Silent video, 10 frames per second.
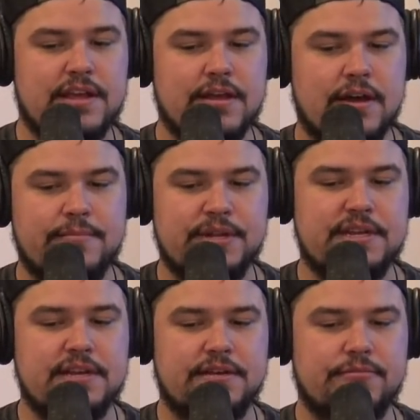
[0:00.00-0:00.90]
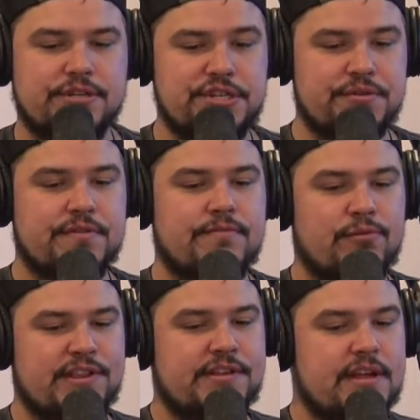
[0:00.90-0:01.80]
they cut him a deal in which he would
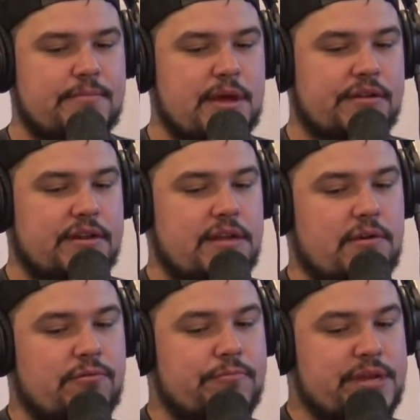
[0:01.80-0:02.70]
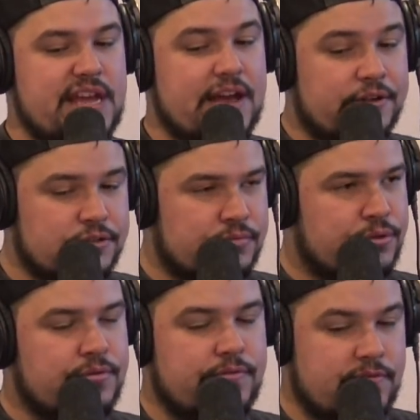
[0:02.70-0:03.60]
avoid the death penalty and would be
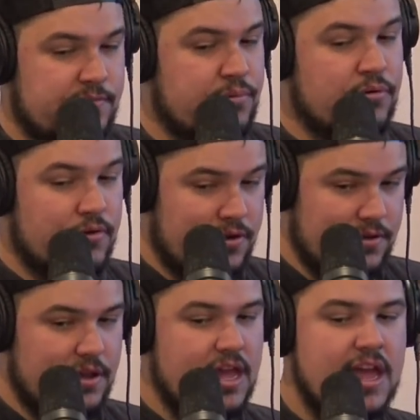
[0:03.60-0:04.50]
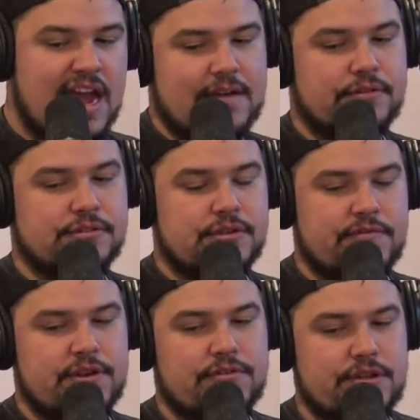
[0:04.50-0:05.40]
eligible for parole after
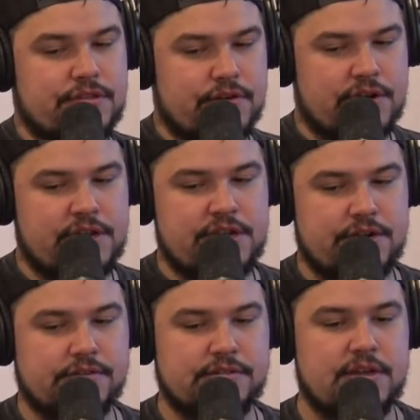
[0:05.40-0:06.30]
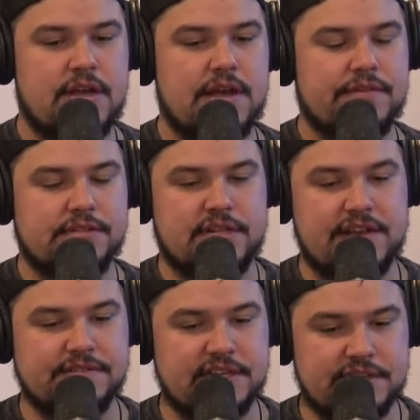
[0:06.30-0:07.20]
serving only 30 years of his
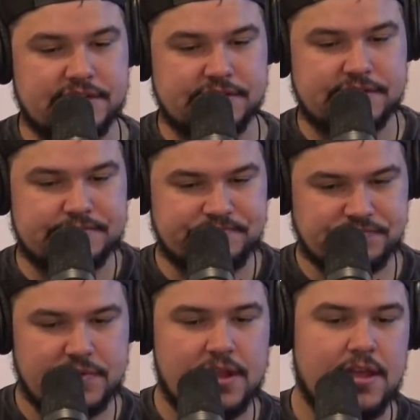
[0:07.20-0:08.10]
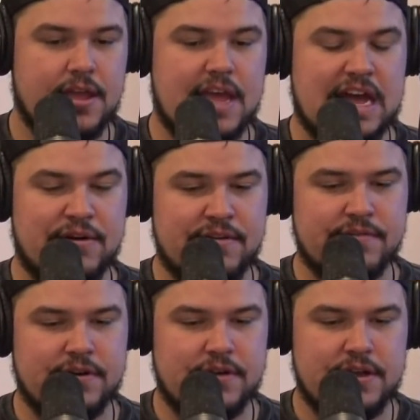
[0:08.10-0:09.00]
life sentence.
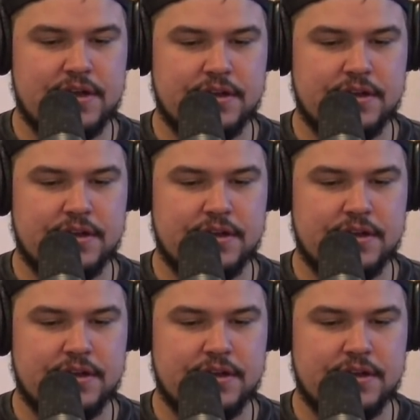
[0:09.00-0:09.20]
However,